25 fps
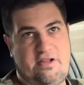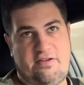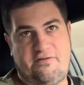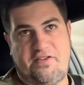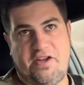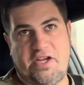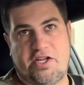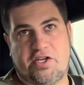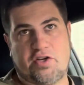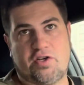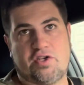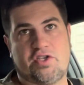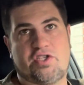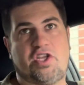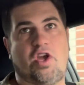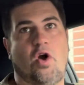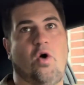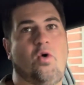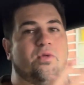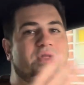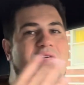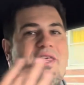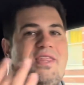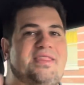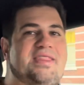features. The
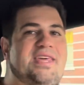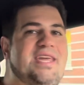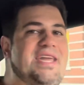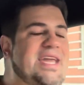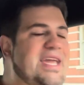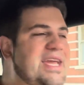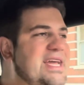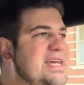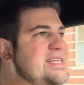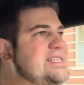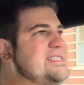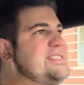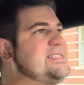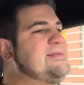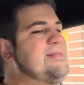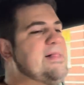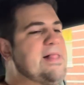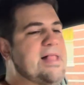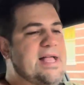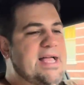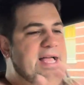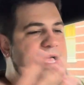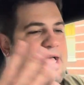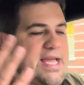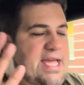only thing is,
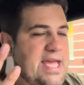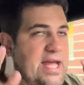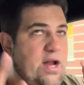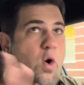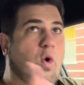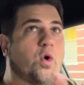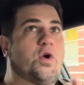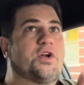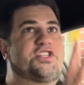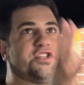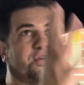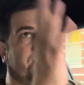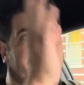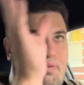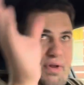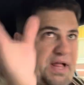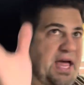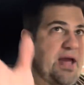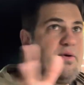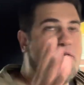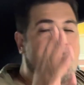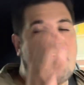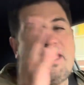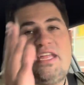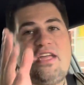in order to
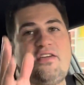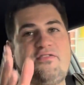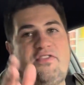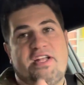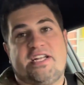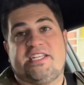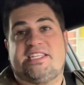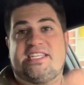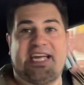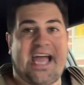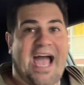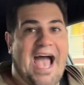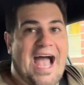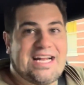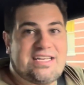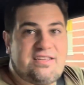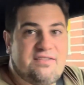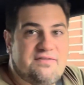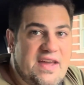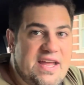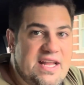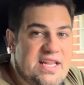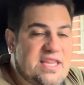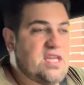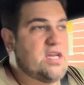play with any of it,
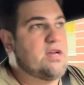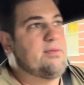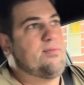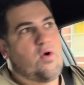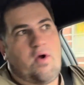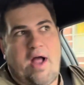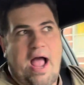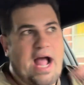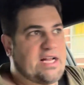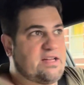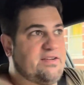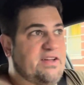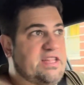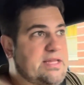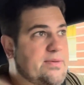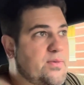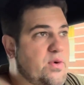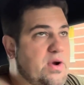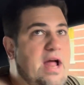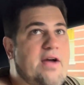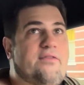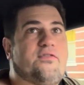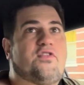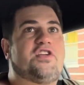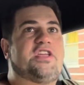deactivate them or activate them or
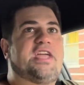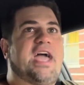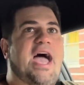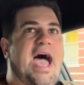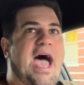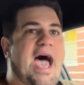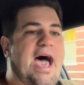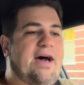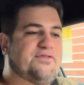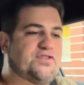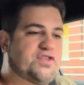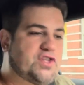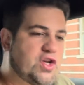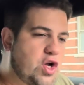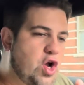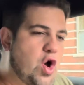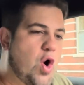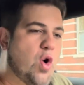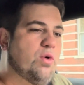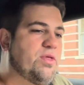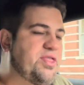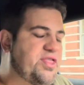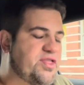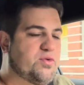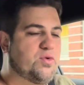whatever, you have to
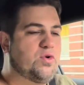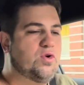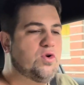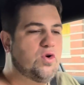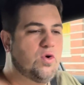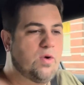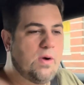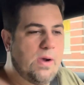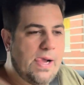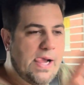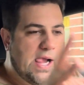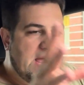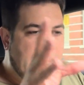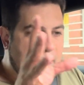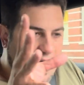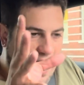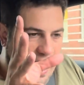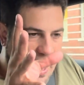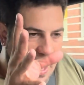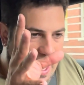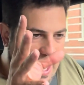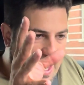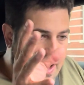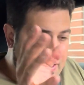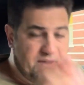go through
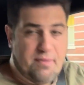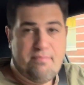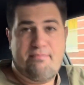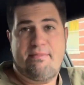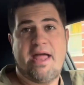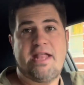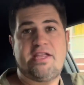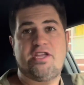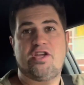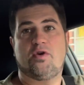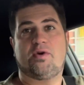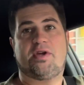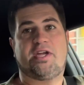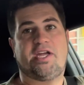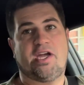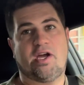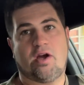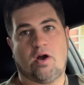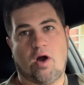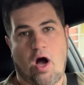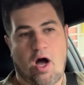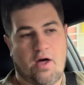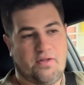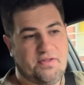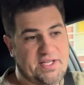the menu
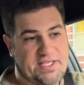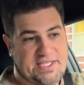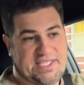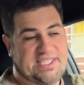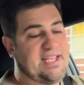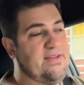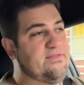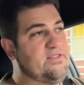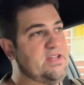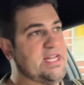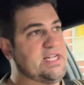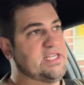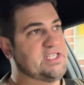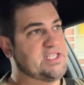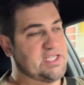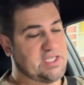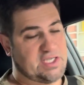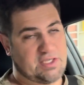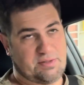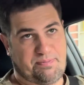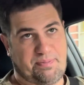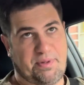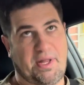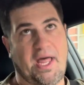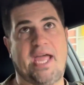here on this 7-inch
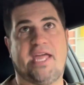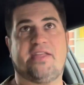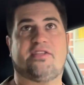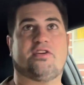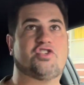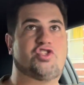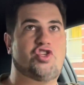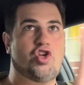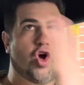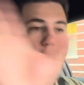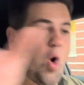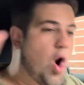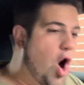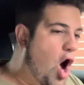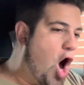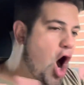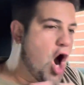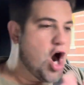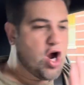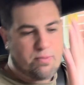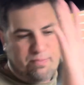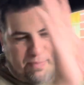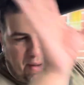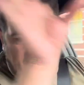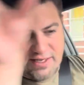display. There's no
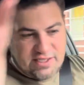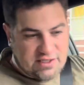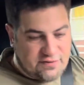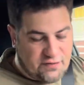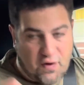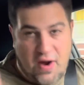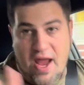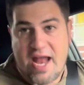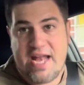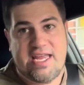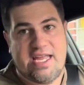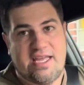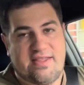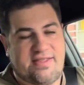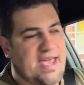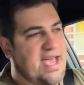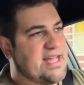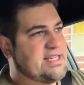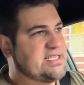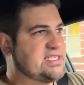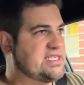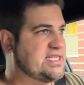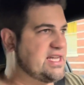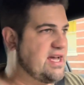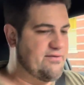hard buttons for any of
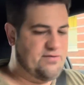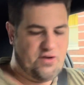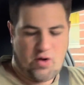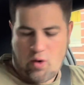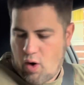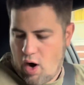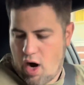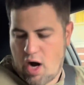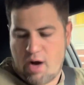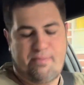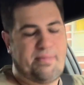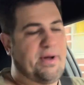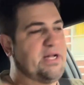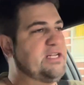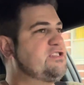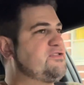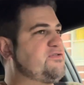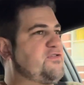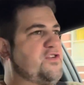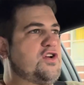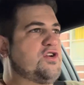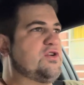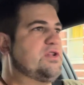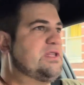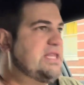that stuff. No hard buttons
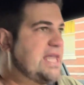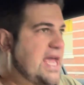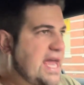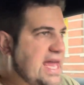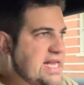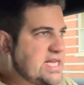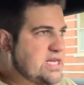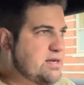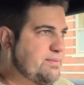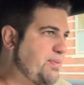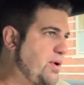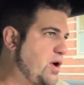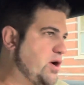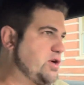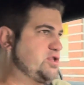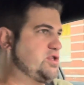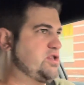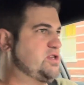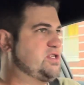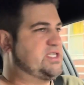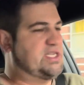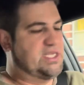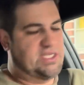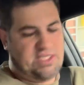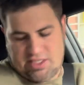for your lane
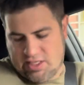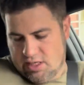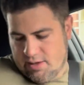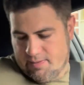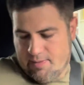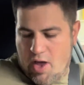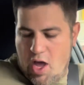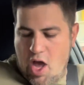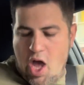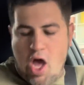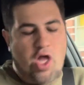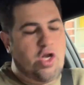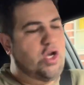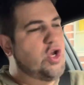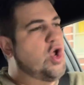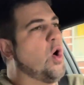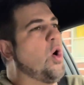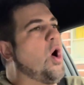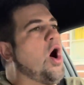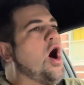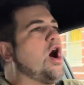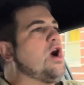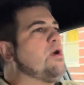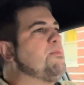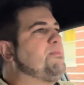departure system.
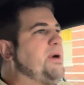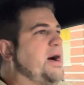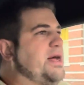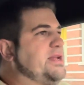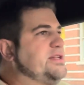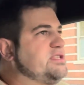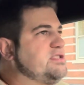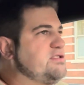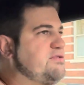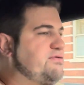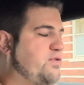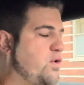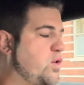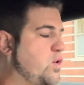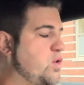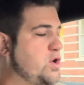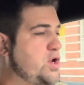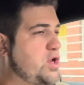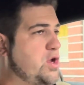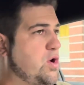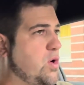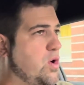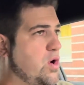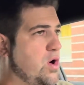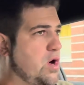No hard buttons for
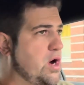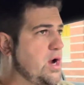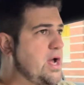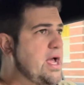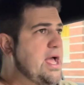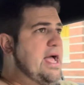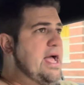your